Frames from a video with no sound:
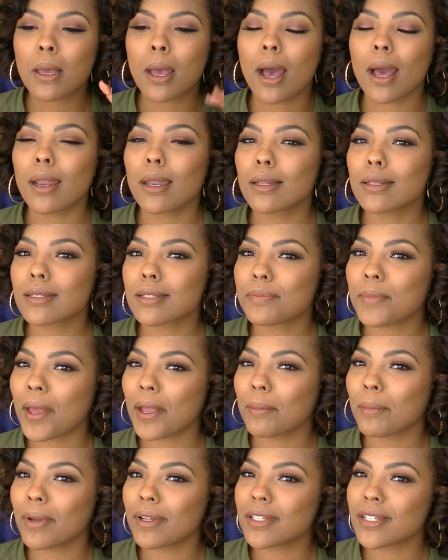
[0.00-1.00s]
I didn't
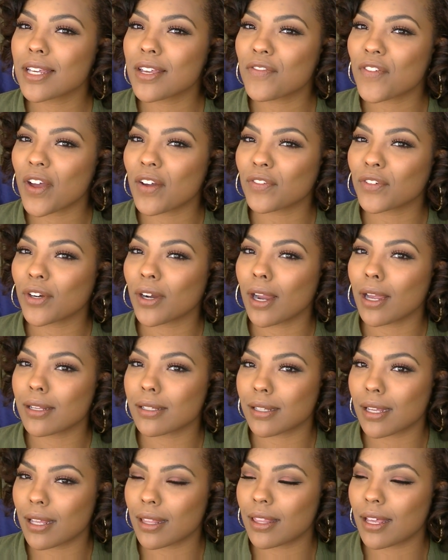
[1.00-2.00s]
smack my teeth after I
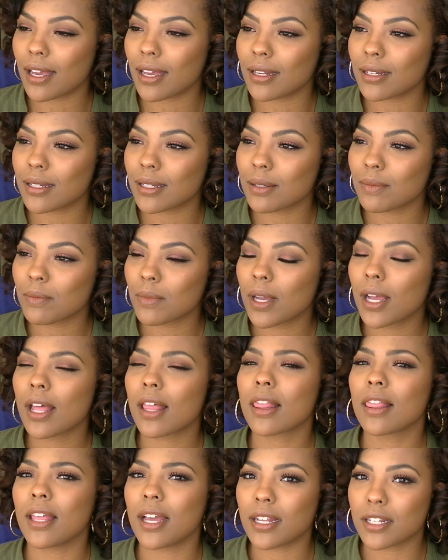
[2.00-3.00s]
said that.
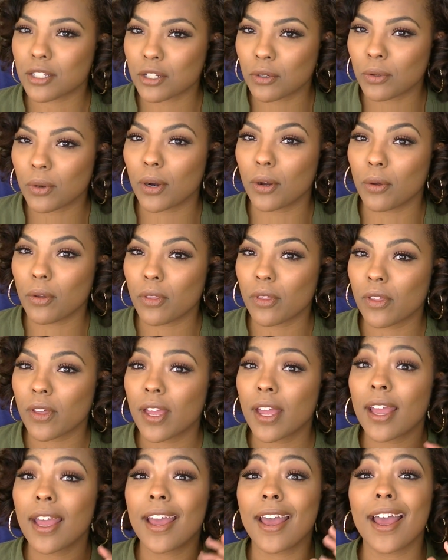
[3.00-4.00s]
That's growth.
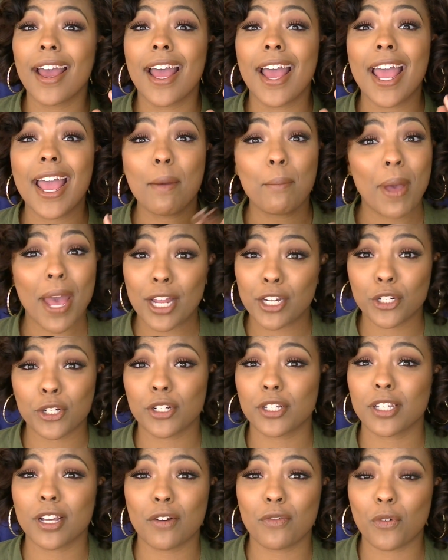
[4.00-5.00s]
And pat
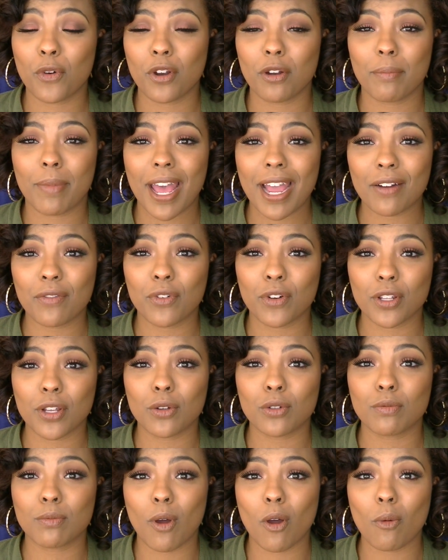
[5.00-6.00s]
yourself on the back for
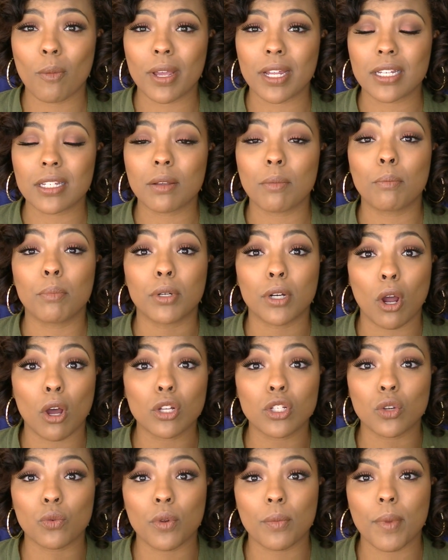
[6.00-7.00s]
those moments. But
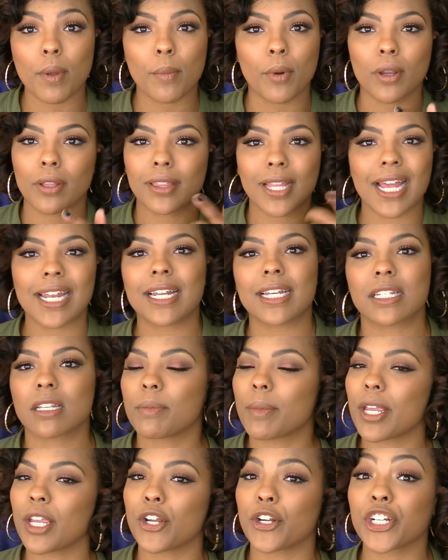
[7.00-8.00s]
also remember, that doesn't
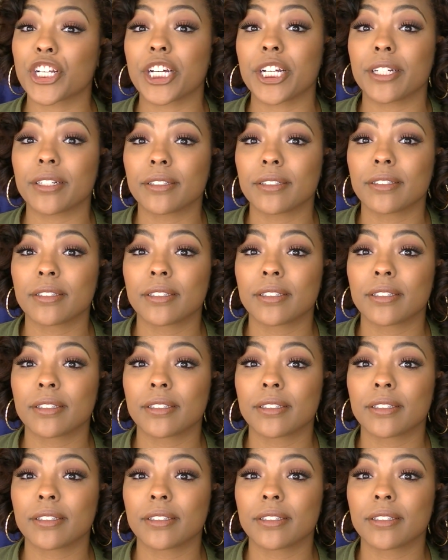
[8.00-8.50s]
mean you're done.